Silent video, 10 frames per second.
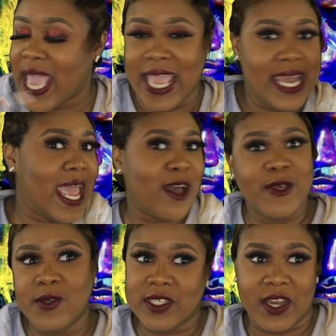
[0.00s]
and now
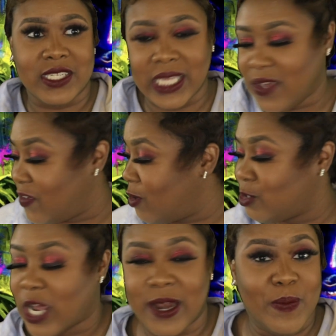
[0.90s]
you scared to even go
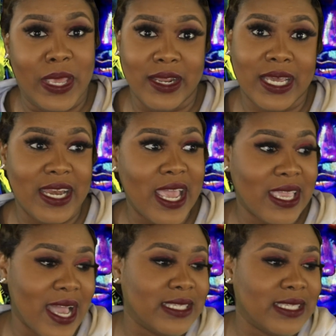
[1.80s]
try to be the connect.